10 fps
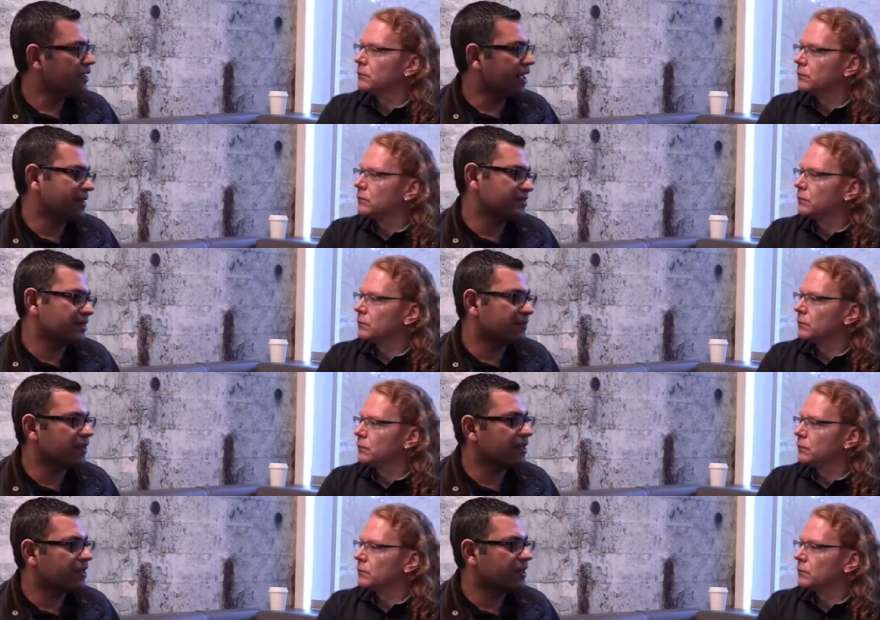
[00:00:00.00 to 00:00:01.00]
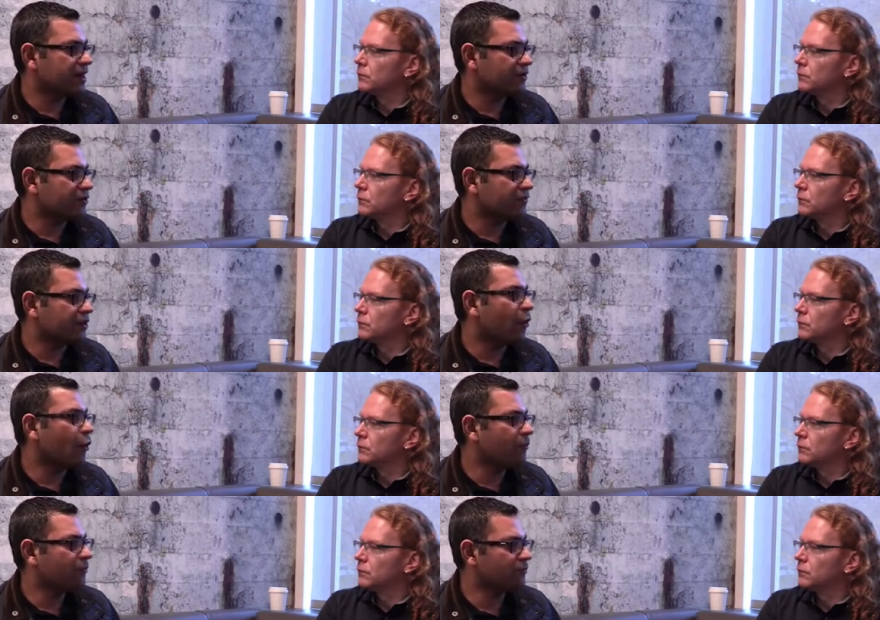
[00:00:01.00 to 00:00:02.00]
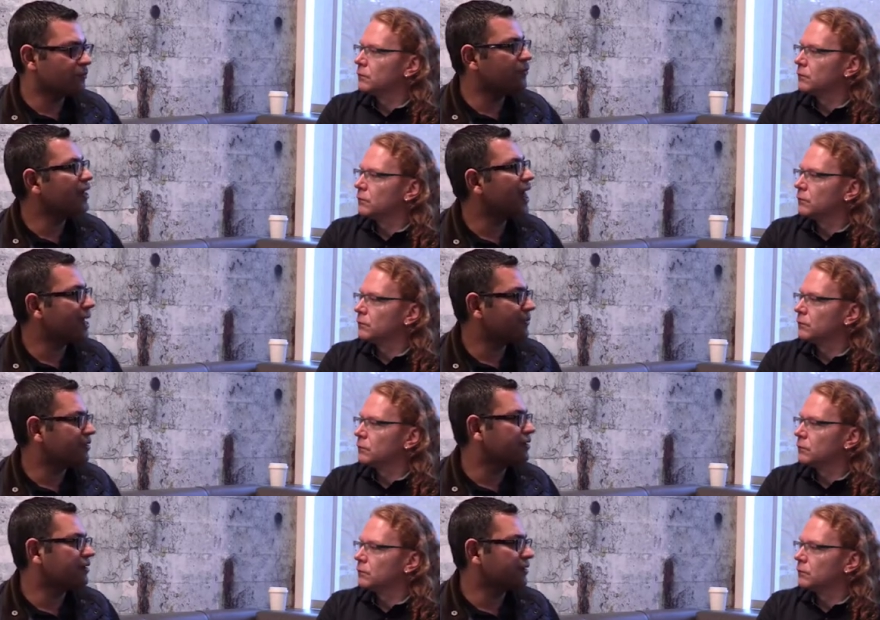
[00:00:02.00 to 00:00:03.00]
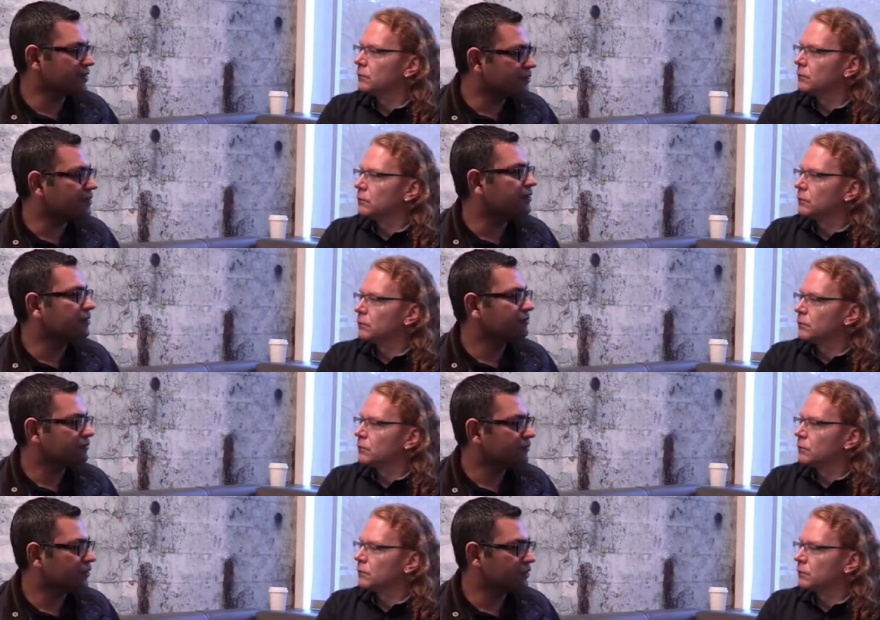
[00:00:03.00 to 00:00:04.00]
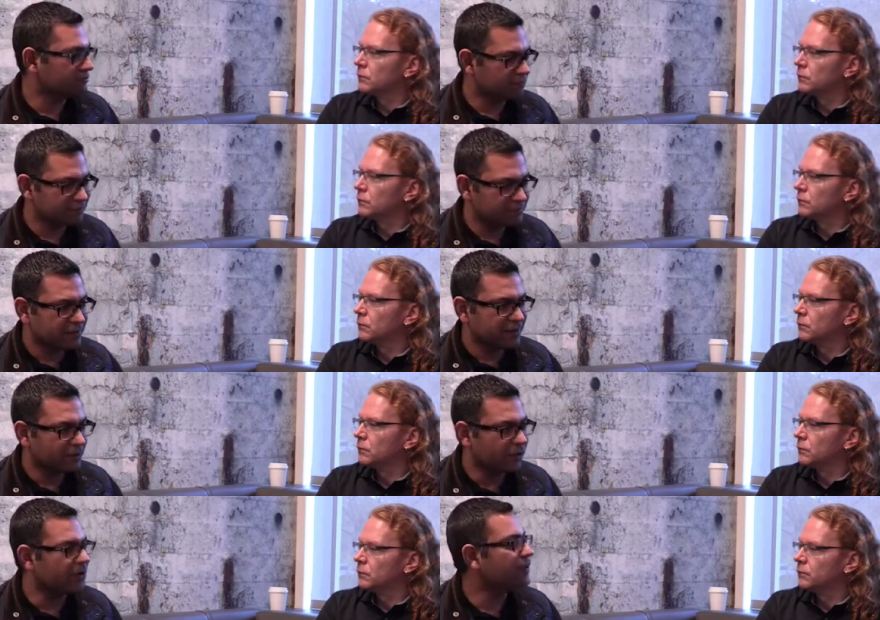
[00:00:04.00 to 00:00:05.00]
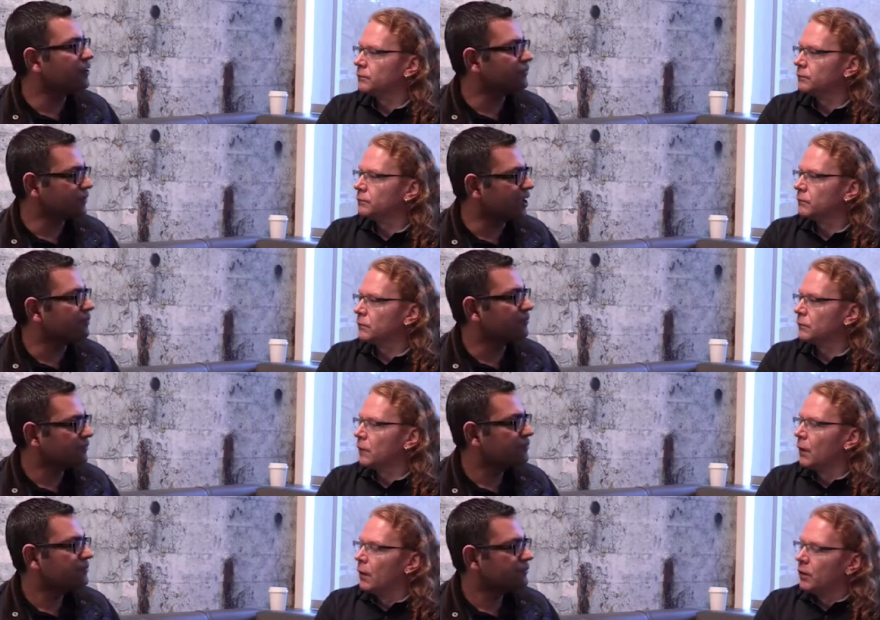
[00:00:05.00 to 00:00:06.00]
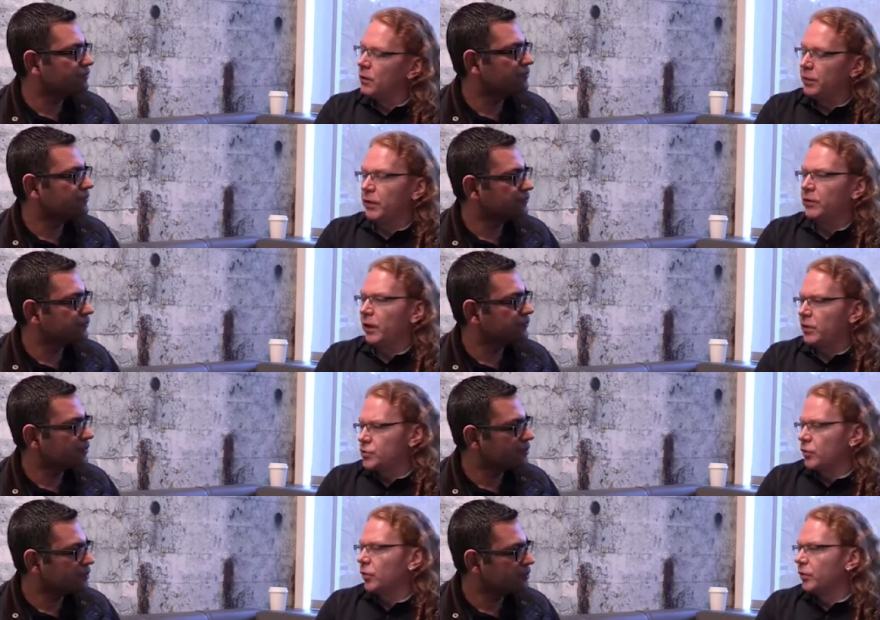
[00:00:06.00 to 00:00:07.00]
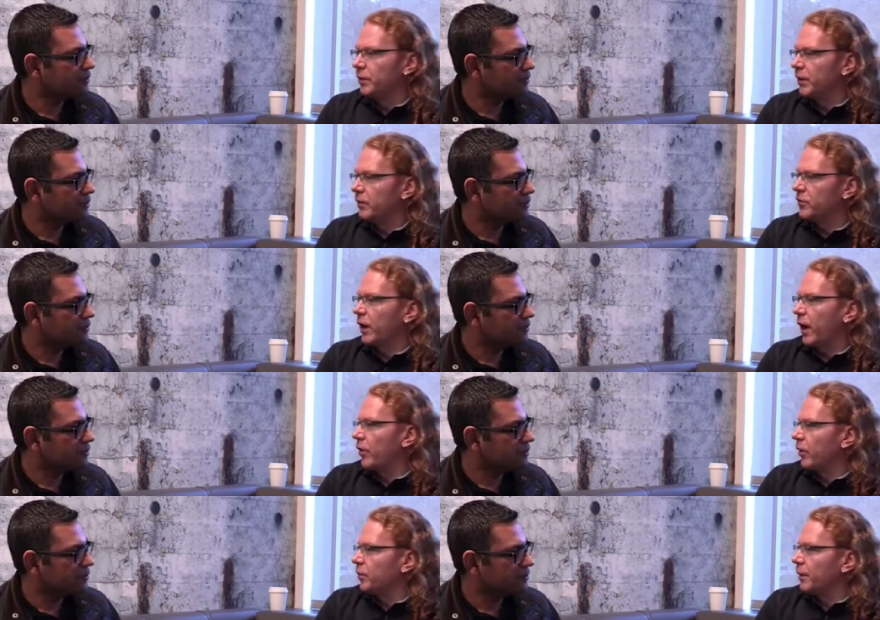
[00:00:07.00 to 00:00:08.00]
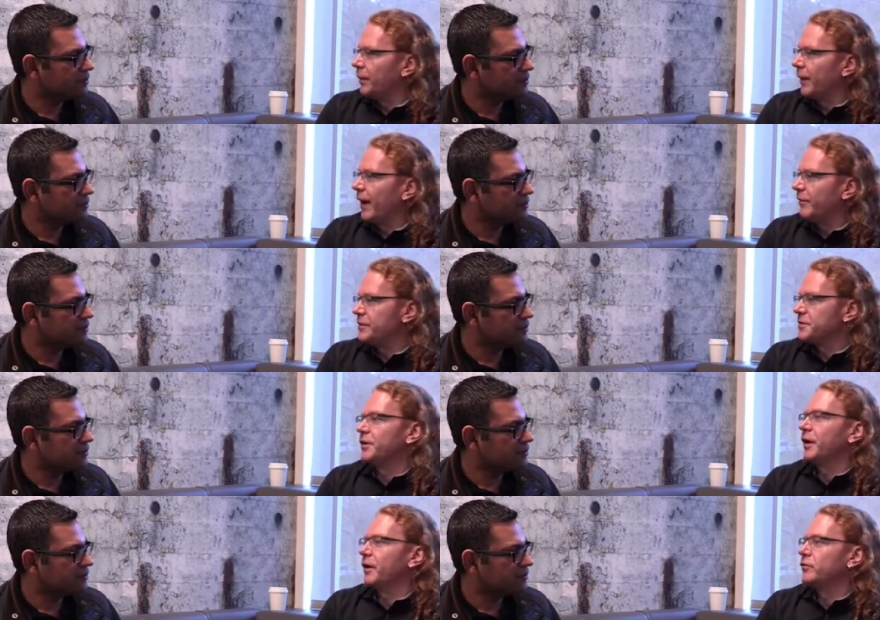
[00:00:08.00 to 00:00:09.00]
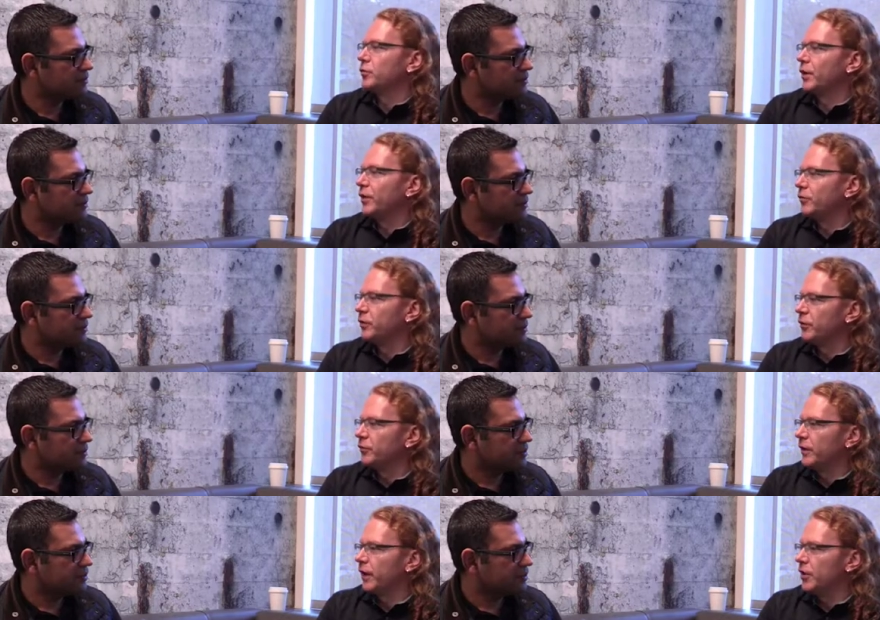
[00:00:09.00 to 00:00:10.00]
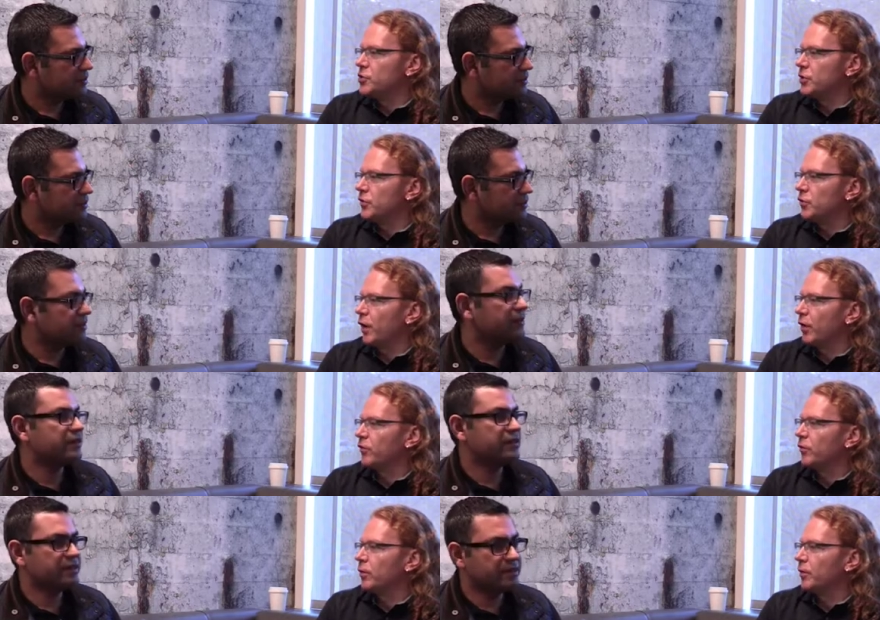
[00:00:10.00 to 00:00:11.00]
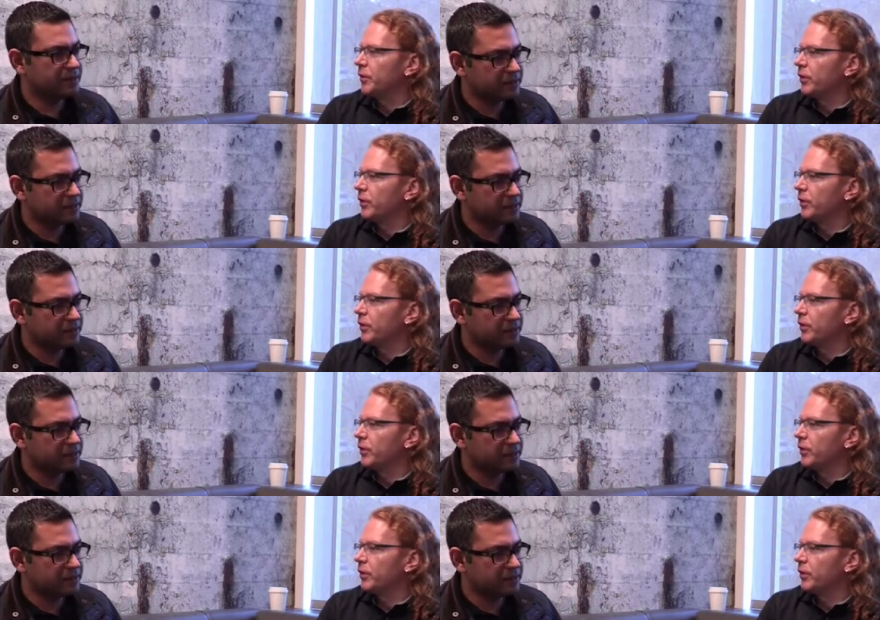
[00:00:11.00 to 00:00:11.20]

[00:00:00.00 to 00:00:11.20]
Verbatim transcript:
Speaker 1: and is something that you know we hope will happen in the you know over a period of time.
Speaker 2: The big danger or the big scare that people have is then they have to write for different engines. So how does it work with